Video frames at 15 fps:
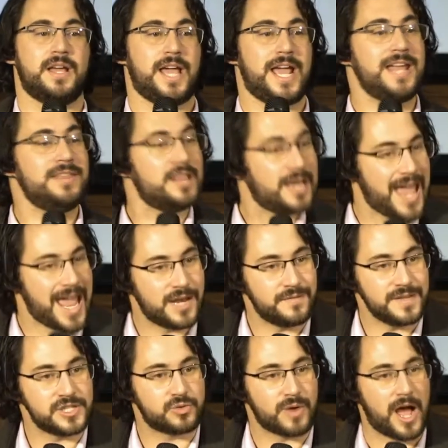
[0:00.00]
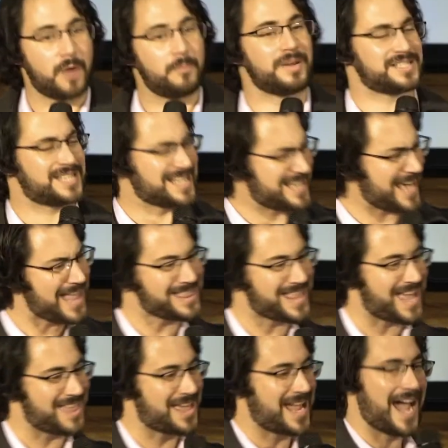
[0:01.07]
in the land of Israel, but to get
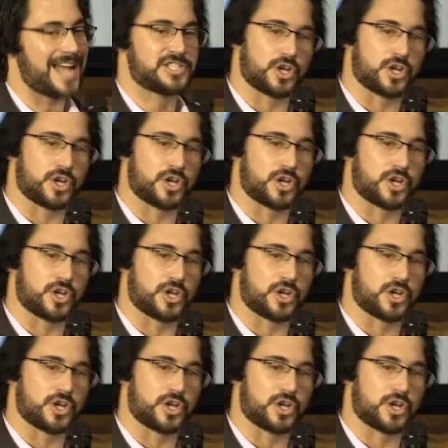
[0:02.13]
there they had